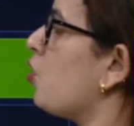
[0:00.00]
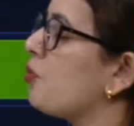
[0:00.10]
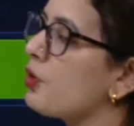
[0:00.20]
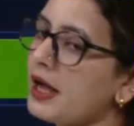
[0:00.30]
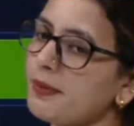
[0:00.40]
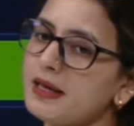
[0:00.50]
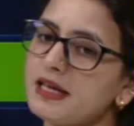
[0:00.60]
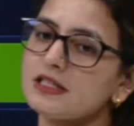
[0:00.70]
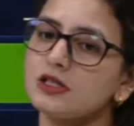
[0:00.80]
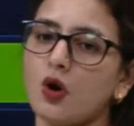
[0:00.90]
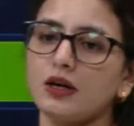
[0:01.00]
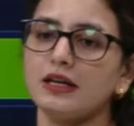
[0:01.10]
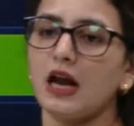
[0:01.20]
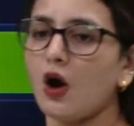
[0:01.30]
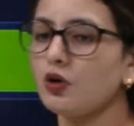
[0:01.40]
homogamy is not
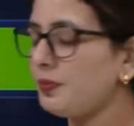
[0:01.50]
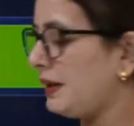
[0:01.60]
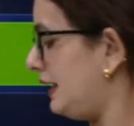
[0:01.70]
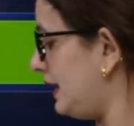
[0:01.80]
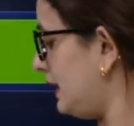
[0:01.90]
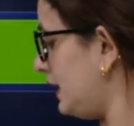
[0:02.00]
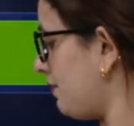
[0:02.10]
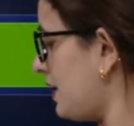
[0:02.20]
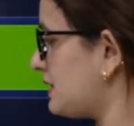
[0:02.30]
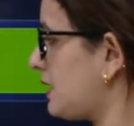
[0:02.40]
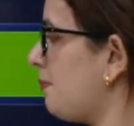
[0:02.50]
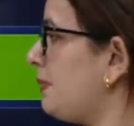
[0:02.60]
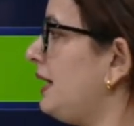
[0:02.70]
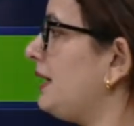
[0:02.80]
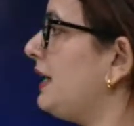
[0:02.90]
an outbreeding device.
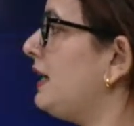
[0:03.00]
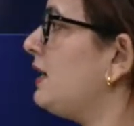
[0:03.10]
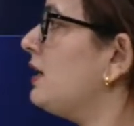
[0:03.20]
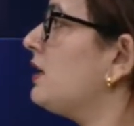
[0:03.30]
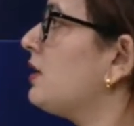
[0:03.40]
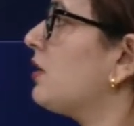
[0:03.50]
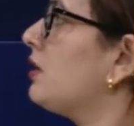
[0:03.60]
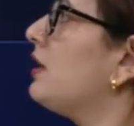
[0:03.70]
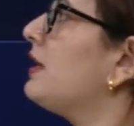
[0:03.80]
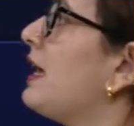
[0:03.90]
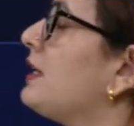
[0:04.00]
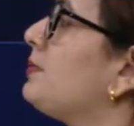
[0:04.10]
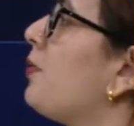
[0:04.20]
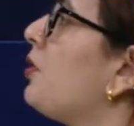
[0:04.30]
Completely. Yes,